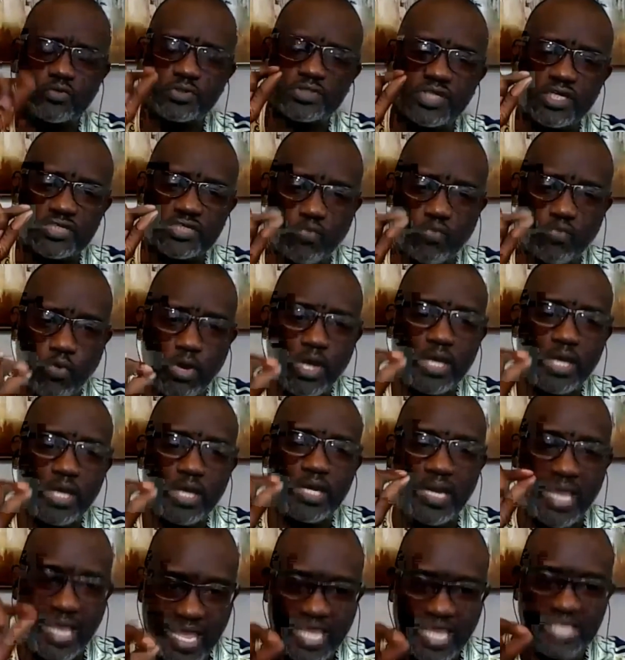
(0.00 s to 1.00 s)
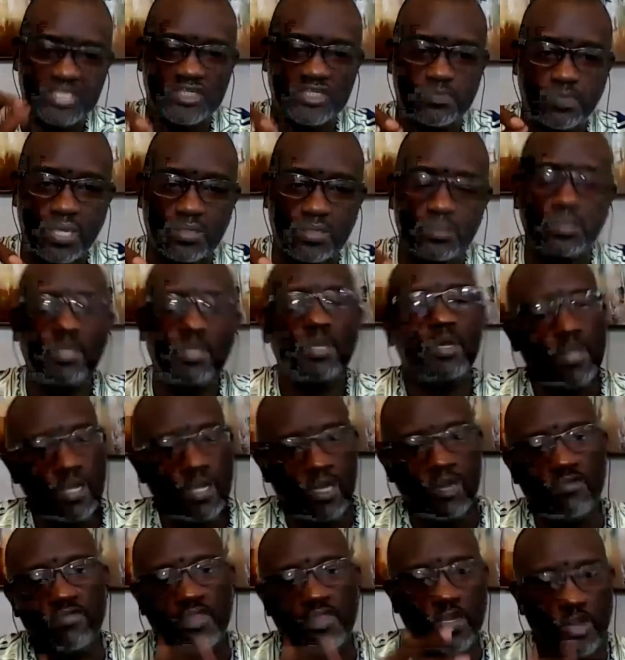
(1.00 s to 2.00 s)
the protest was just one
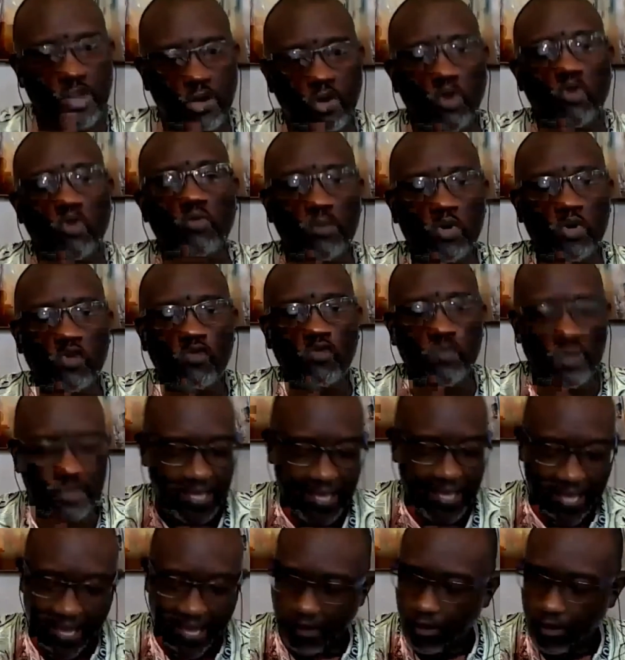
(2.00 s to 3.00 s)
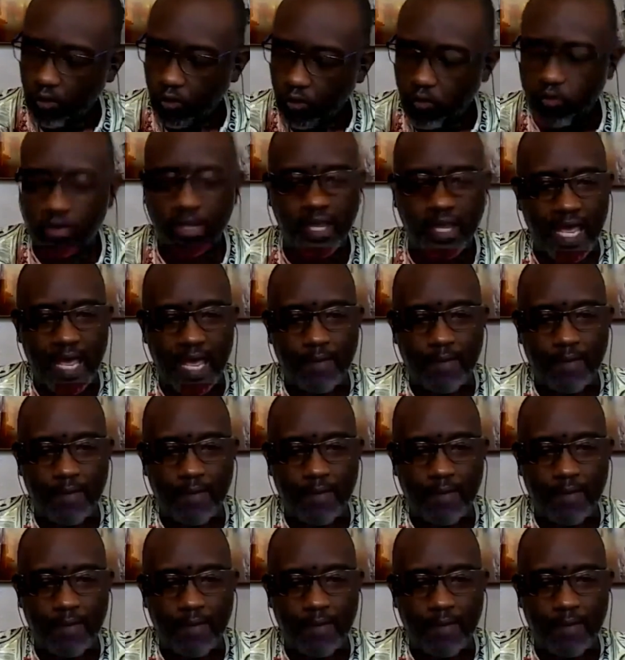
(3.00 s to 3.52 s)
aspect of their whole movement.